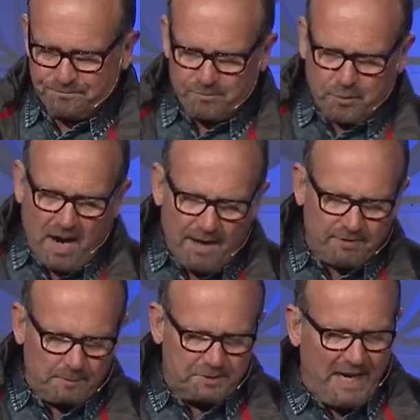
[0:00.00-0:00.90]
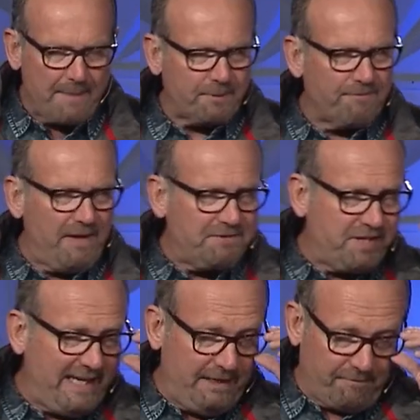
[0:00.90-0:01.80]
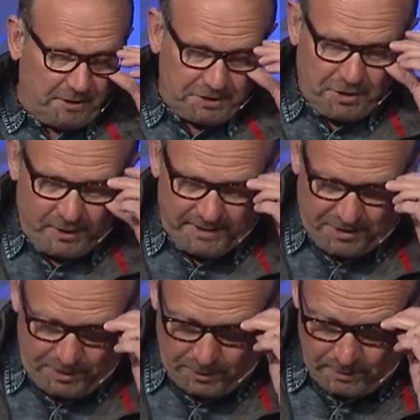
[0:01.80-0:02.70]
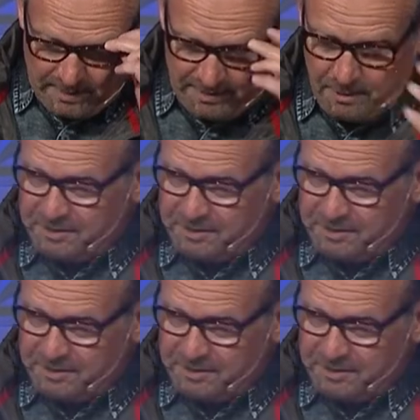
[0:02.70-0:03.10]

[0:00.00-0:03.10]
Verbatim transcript: Proverbs chapter 15, verse 32, New